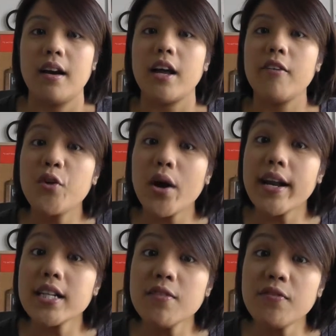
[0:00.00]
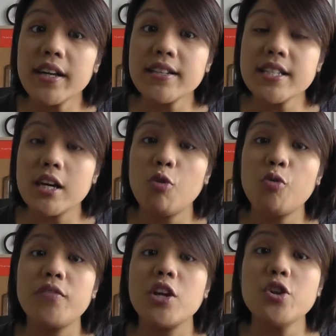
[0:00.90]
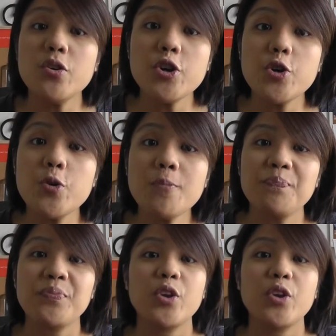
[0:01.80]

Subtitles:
If you identify yourself with the new you,